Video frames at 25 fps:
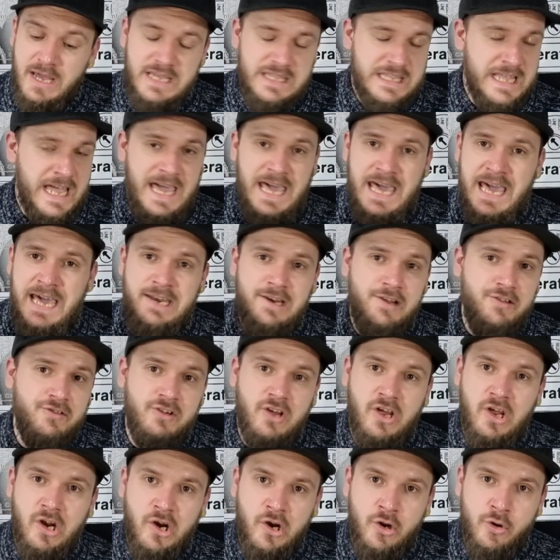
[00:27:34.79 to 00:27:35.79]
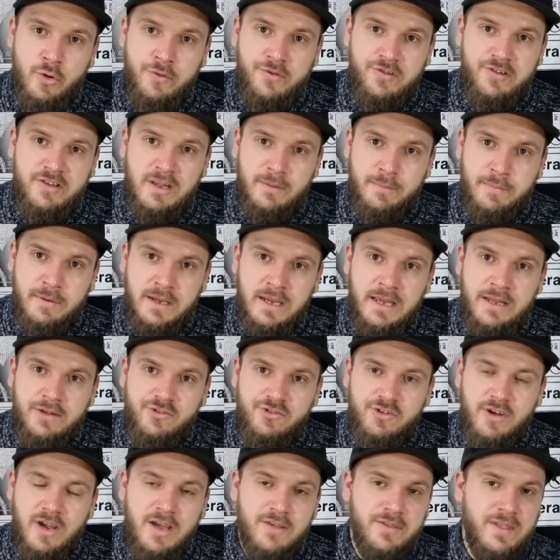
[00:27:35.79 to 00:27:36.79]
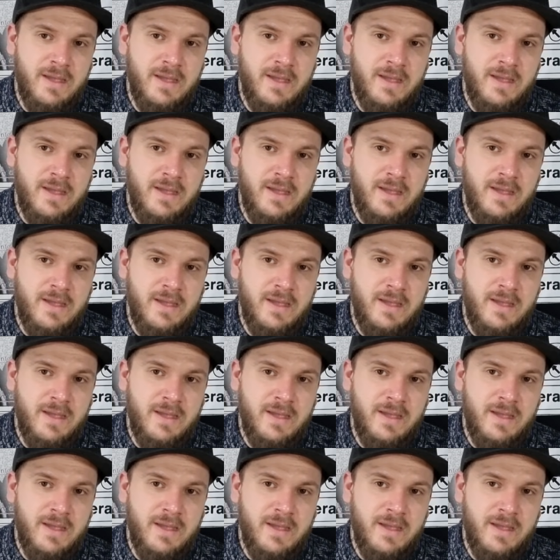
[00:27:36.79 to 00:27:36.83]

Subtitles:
their hand is glued to the pitch.